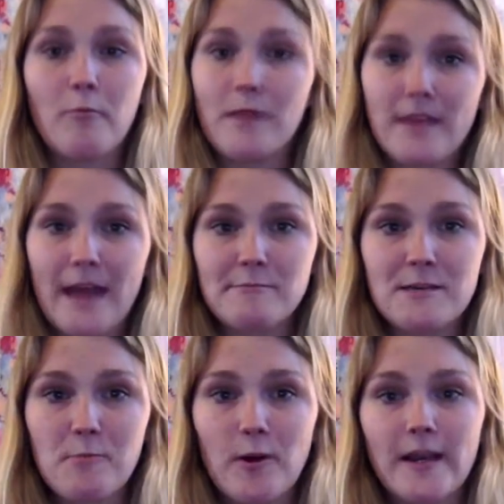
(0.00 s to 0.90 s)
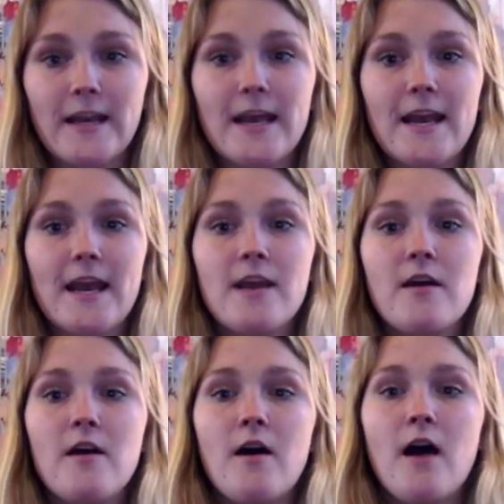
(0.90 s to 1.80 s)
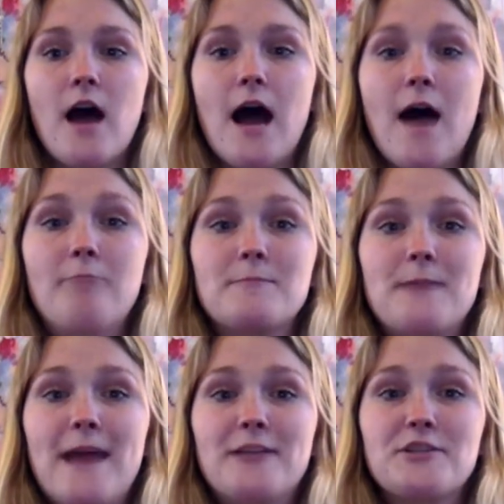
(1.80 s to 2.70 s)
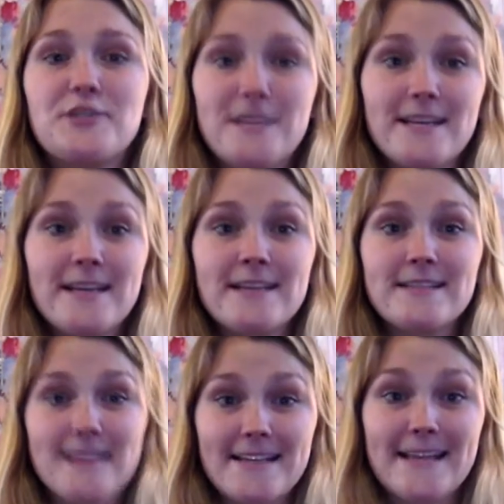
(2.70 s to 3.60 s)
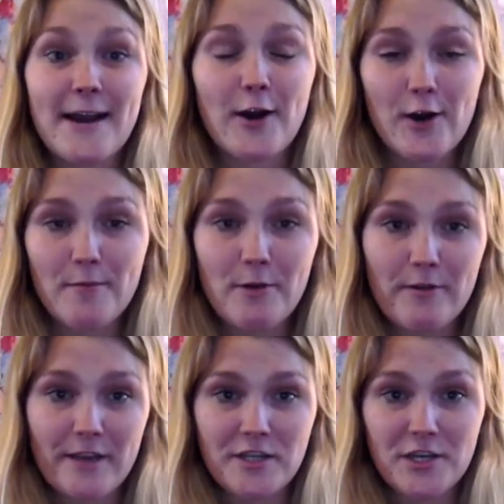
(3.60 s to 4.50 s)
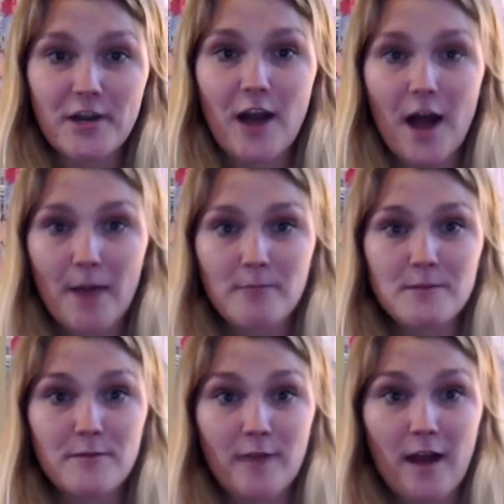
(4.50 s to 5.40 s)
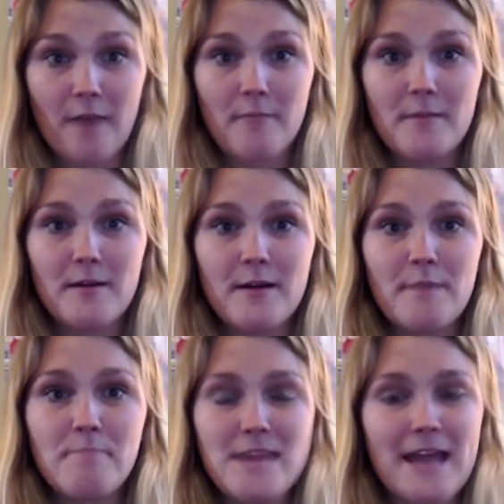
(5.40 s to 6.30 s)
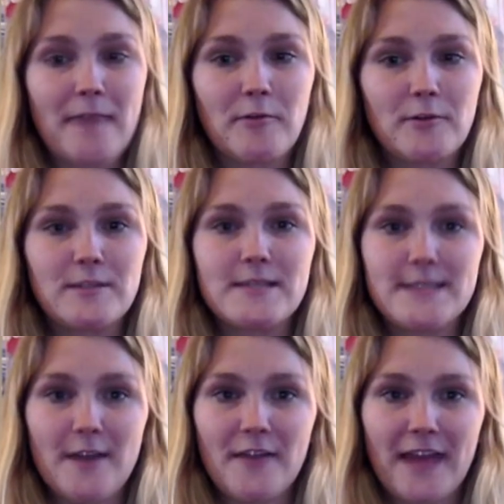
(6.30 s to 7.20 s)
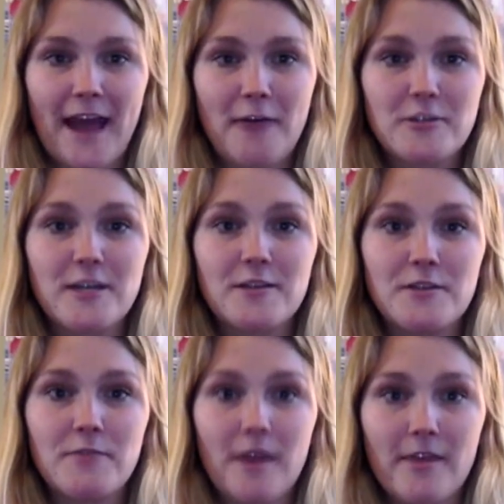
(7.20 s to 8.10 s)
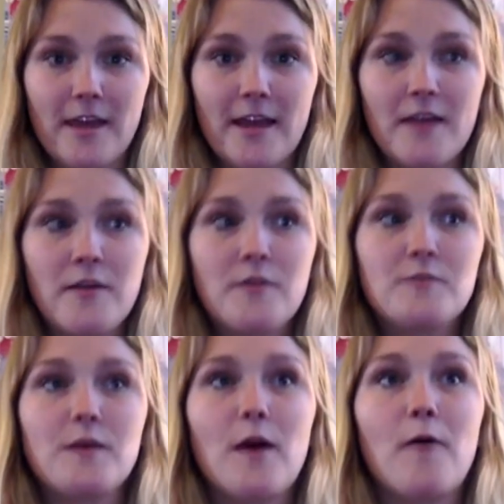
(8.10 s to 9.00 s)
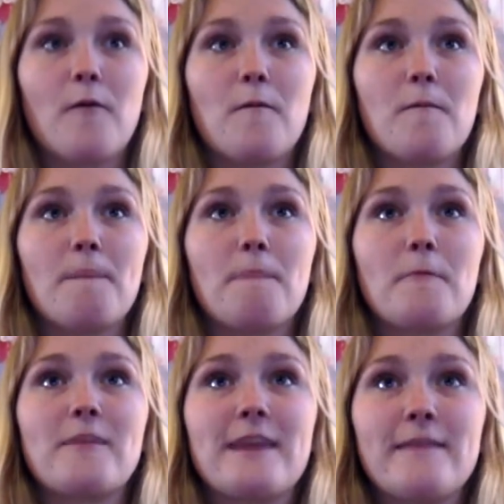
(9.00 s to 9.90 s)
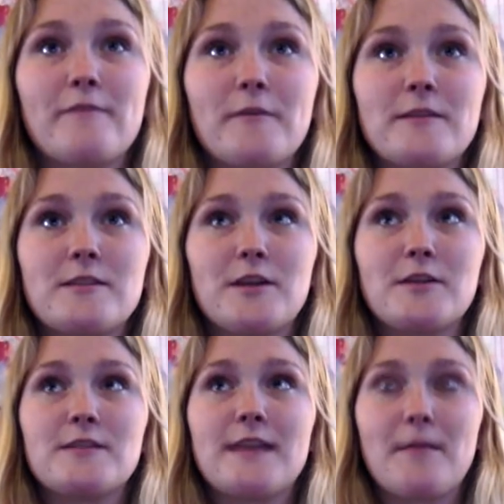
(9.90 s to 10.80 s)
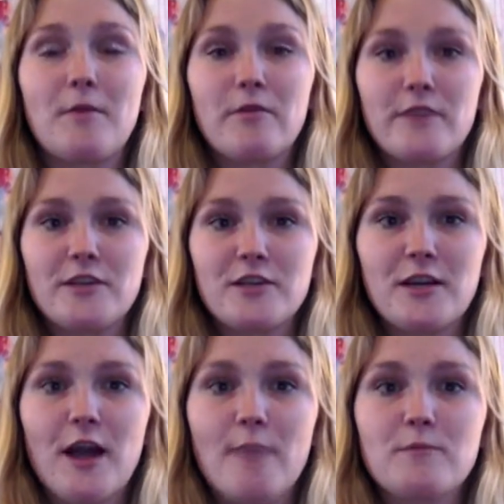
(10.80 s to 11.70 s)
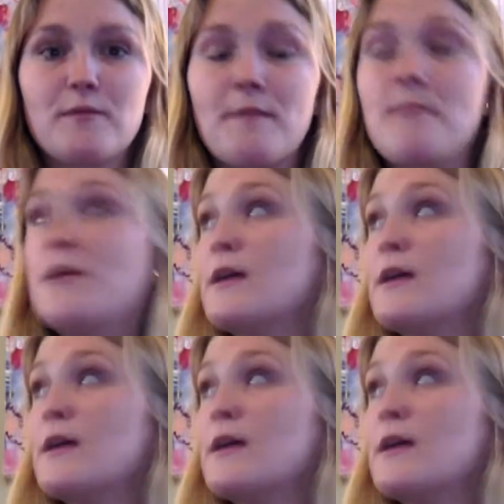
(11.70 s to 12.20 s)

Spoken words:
with Captain Morgan in it. And she says that her motivation comes from being able to sit on the couch and do nothing. So with influencers, their motivation comes from